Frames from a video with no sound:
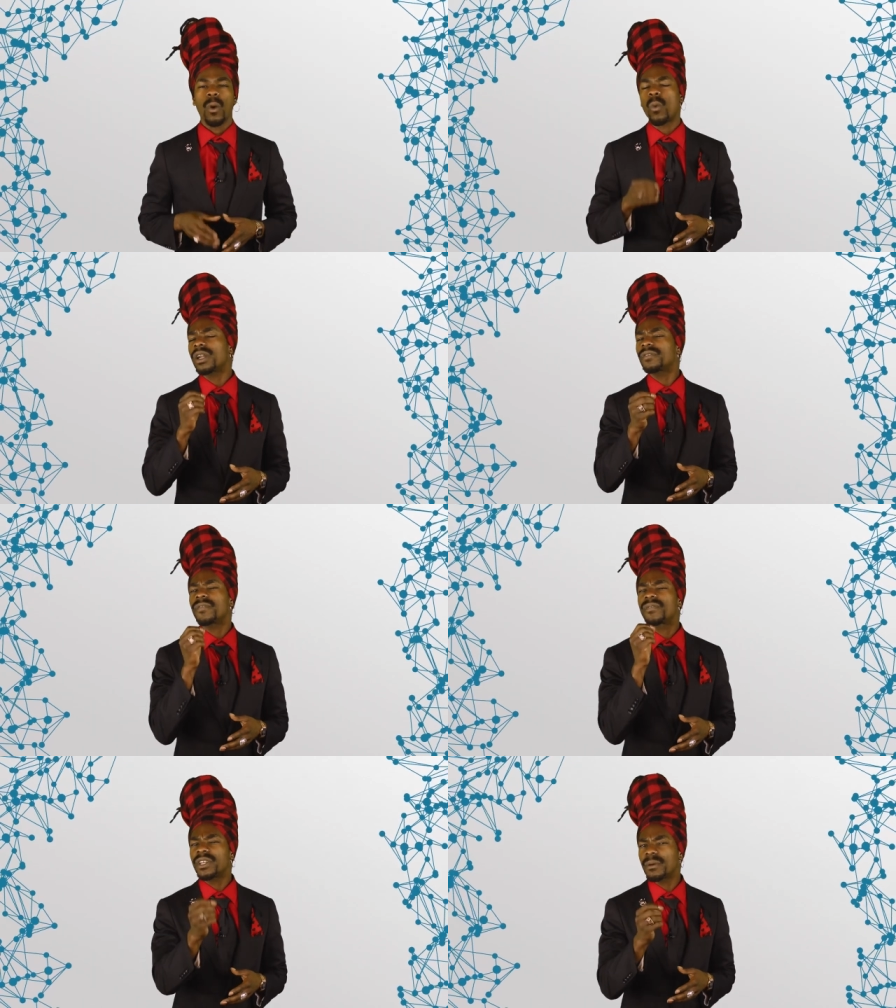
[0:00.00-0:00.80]
One of the
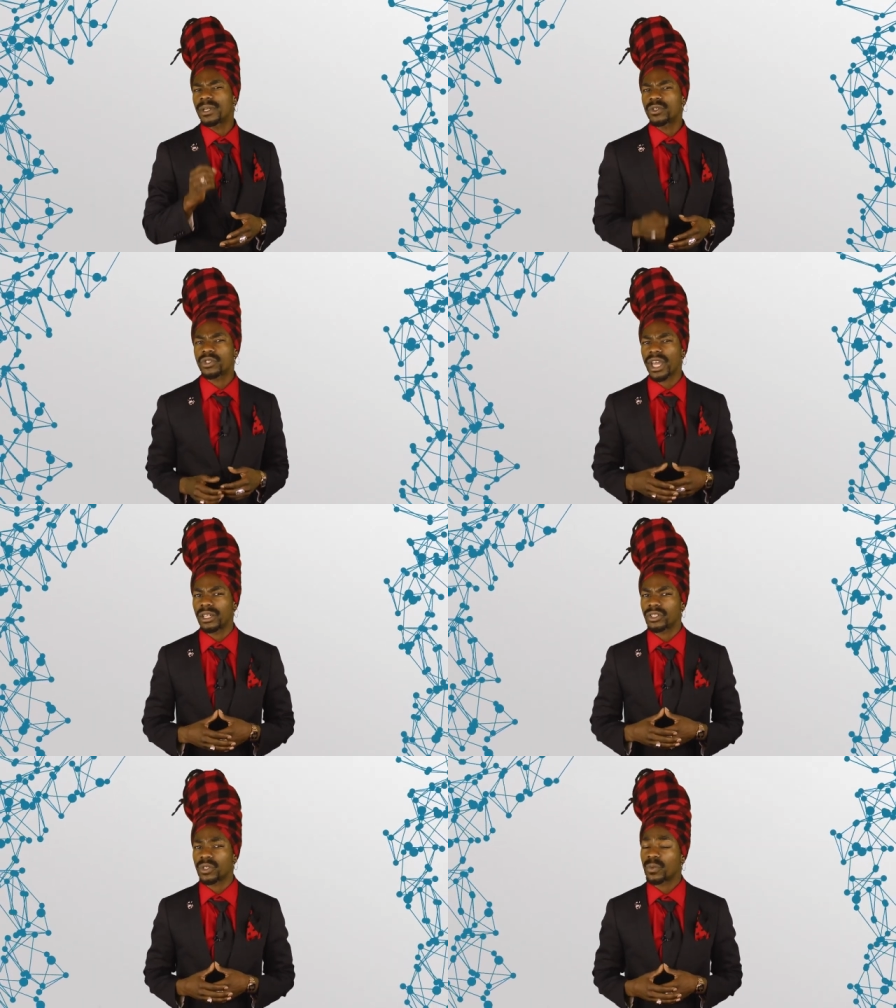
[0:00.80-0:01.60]
fundamental
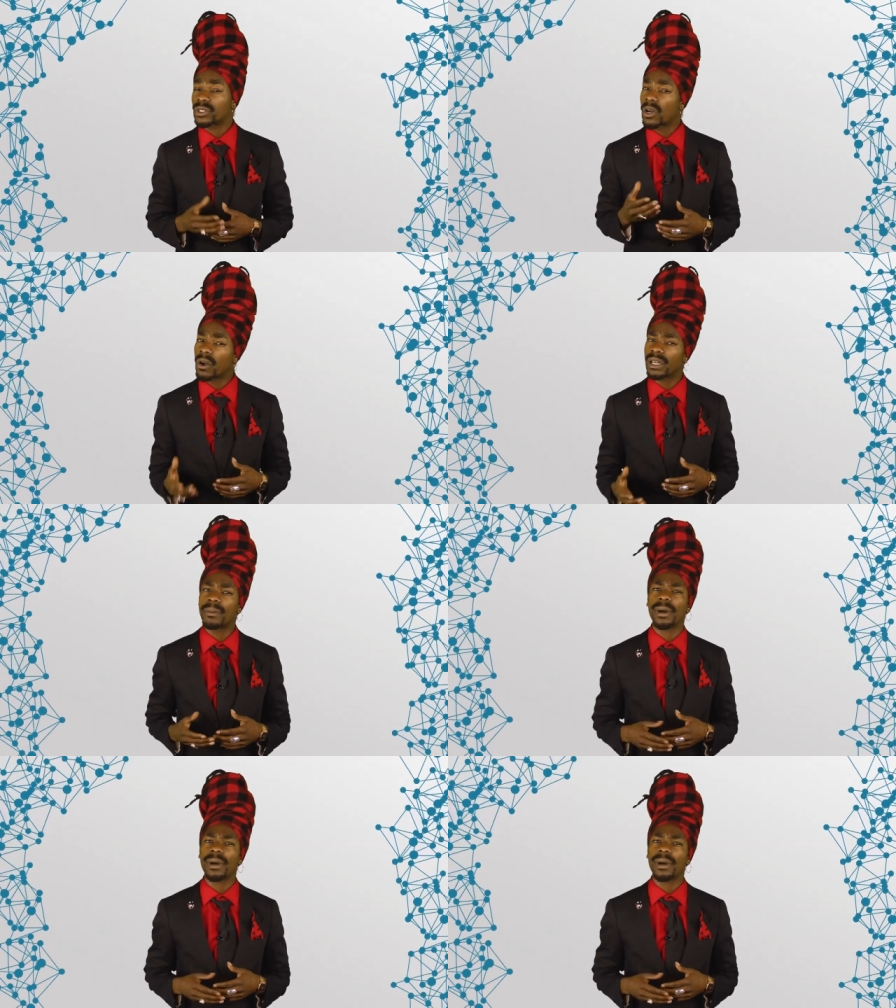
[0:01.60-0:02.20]
challenges when talking